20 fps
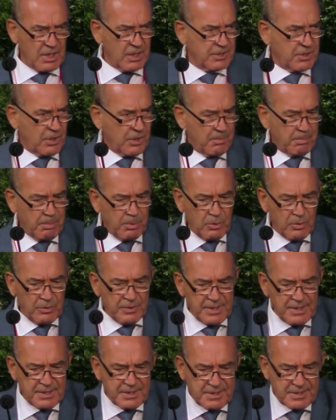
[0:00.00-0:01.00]
So the
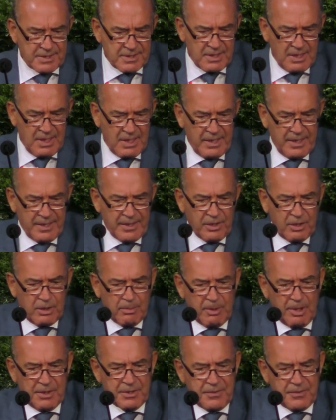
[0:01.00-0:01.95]
body's normal